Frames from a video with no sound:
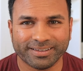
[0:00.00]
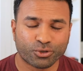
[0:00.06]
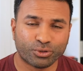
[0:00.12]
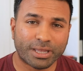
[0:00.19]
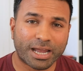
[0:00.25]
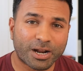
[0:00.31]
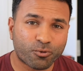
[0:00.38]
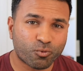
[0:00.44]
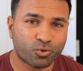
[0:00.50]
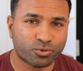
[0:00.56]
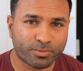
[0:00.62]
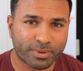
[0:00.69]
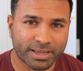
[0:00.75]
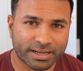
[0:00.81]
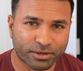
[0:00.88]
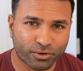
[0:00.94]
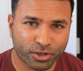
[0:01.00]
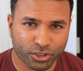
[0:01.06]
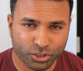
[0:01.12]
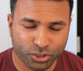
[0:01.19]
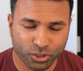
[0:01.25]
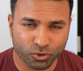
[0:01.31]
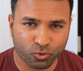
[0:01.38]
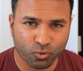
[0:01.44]
So that was my
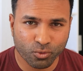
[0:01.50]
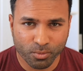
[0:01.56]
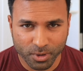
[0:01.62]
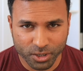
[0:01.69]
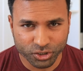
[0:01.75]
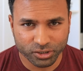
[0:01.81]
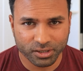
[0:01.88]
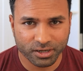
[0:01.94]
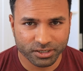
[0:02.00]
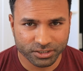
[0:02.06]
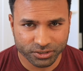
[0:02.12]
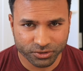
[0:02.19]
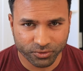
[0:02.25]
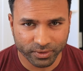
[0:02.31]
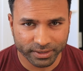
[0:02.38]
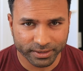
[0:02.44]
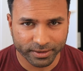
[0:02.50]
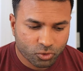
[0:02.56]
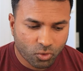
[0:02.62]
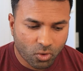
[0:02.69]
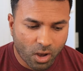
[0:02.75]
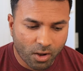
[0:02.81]
introduction to martial arts training. So